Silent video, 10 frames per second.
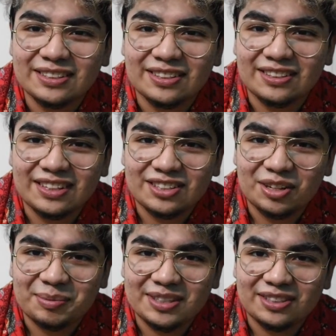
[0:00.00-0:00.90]
not
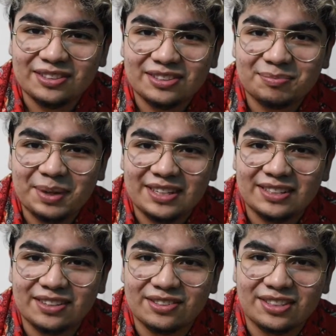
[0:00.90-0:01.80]
chalk pastels,
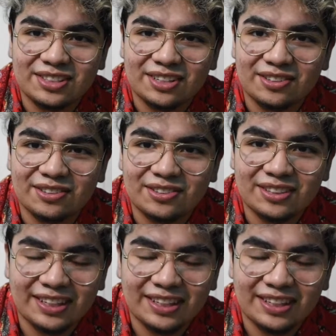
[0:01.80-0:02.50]
pastels in general.